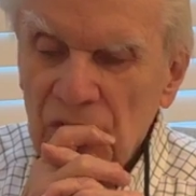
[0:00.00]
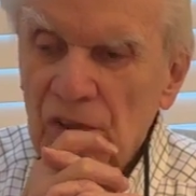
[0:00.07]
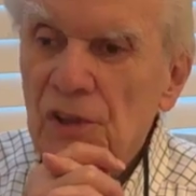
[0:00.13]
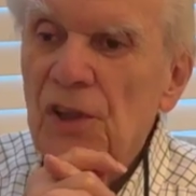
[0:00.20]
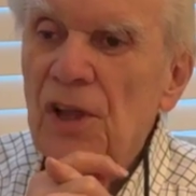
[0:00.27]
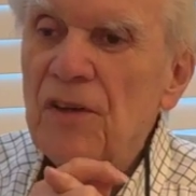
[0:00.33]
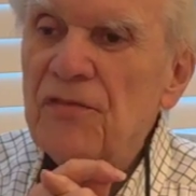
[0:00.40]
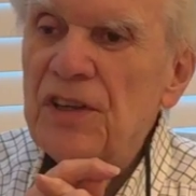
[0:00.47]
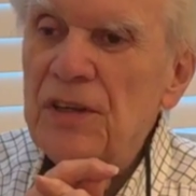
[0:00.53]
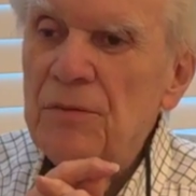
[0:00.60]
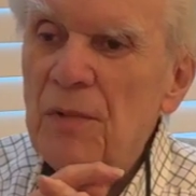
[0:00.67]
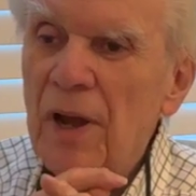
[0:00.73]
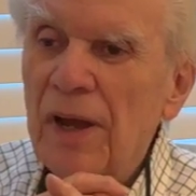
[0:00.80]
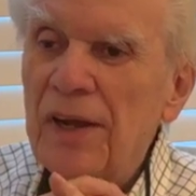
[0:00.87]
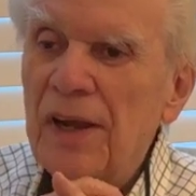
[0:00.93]
Loving
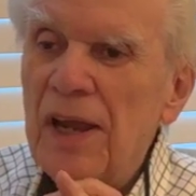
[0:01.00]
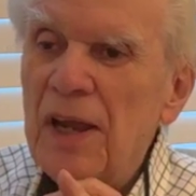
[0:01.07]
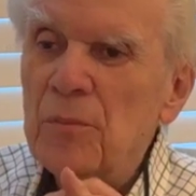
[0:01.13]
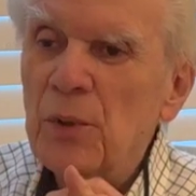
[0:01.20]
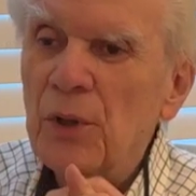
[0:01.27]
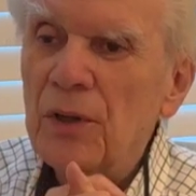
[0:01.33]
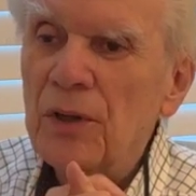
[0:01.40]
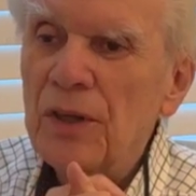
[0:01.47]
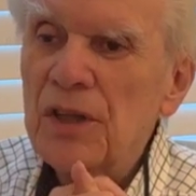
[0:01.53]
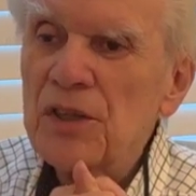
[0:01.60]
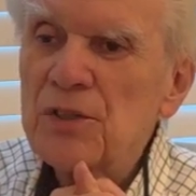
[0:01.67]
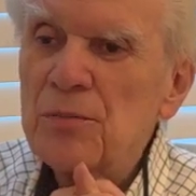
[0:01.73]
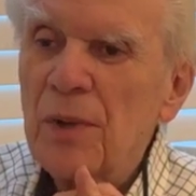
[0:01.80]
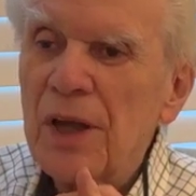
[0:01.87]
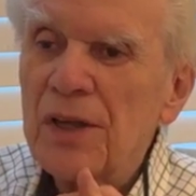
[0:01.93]
my neighbor
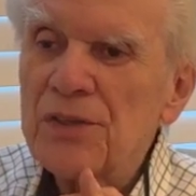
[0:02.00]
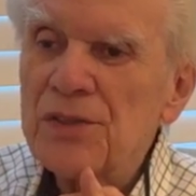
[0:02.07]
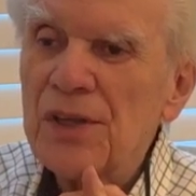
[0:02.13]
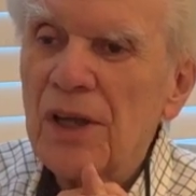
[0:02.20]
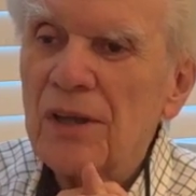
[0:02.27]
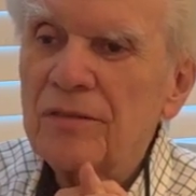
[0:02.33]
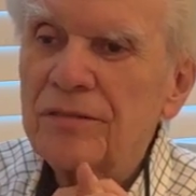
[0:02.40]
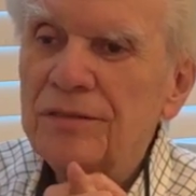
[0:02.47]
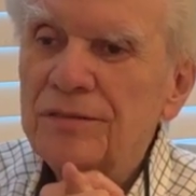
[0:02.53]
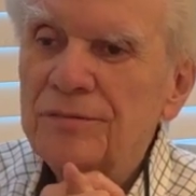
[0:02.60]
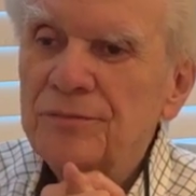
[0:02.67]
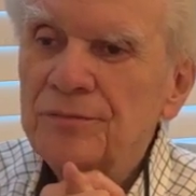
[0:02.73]
as myself.